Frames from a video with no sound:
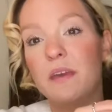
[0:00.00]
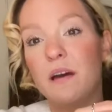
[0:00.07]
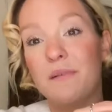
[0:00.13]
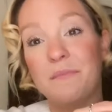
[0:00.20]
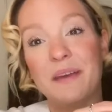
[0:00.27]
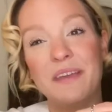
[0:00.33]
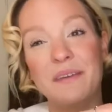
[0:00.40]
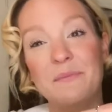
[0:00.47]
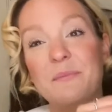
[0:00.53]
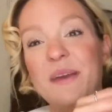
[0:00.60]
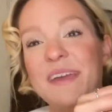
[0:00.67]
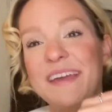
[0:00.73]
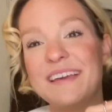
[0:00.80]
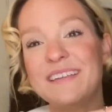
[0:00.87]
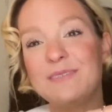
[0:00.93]
on my
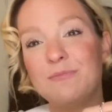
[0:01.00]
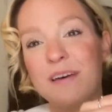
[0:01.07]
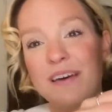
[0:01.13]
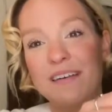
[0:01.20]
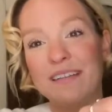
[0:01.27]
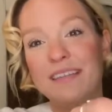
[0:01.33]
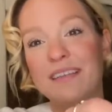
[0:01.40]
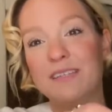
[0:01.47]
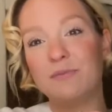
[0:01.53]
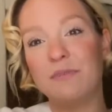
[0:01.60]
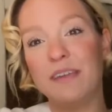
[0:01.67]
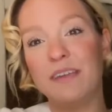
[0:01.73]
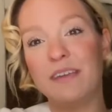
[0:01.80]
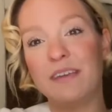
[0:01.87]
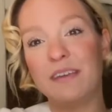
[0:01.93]
eBay as well this
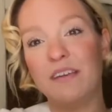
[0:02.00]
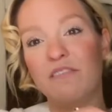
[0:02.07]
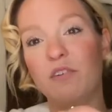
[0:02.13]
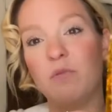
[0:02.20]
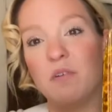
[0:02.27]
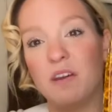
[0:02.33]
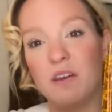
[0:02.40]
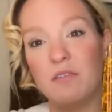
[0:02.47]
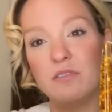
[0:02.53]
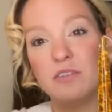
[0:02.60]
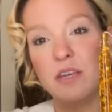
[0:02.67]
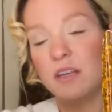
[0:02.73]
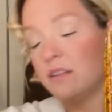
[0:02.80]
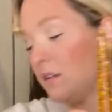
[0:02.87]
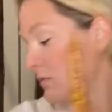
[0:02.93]
week if you want to go
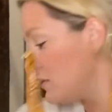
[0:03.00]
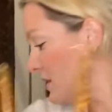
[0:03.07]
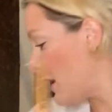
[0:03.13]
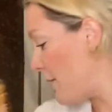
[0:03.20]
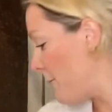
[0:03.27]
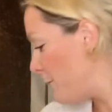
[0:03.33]
check those out.